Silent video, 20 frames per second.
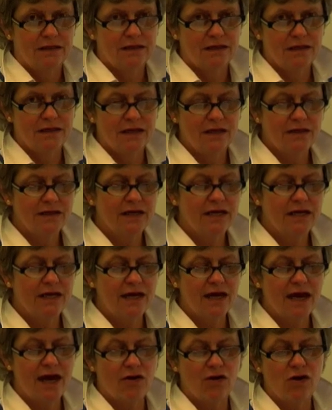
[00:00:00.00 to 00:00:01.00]
Another
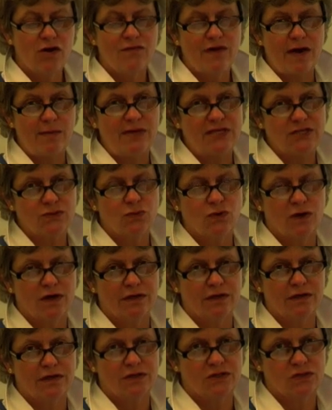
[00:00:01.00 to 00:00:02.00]
key area of
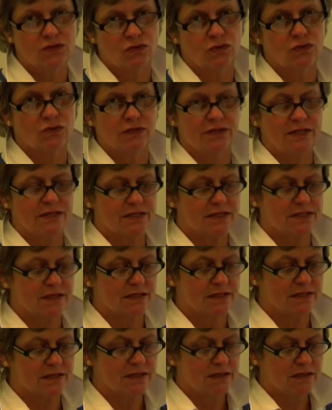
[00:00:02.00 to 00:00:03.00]
MS1 is
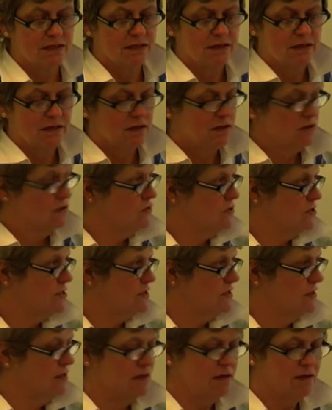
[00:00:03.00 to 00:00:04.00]
audiences.
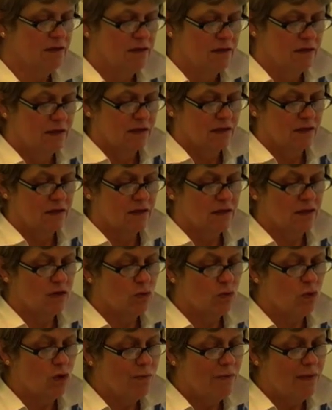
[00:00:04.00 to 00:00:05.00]
Christine,
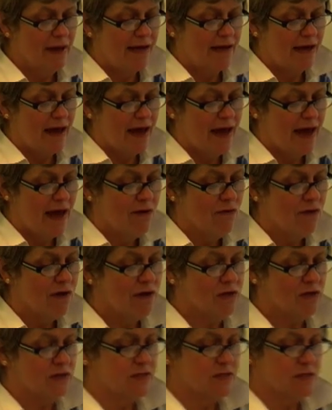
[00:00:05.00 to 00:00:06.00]
what main
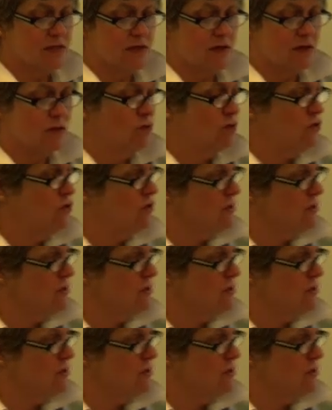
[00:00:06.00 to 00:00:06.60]
areas would you